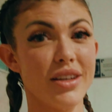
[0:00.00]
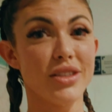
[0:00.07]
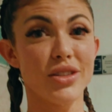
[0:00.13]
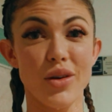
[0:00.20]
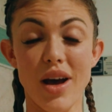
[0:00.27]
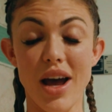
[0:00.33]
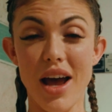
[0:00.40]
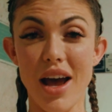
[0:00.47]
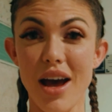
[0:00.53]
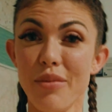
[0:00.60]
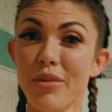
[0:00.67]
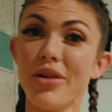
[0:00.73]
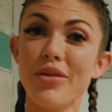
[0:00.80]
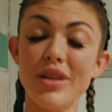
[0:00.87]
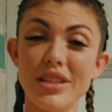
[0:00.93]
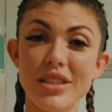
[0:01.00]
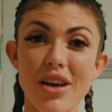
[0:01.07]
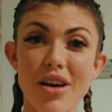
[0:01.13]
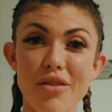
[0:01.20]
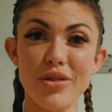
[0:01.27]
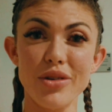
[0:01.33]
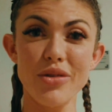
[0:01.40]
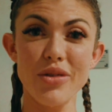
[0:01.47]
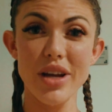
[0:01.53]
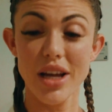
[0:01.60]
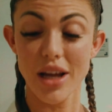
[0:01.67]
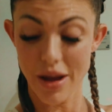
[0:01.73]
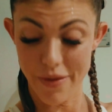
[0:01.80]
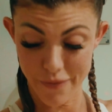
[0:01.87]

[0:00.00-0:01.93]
So I'm gonna rinse real quick.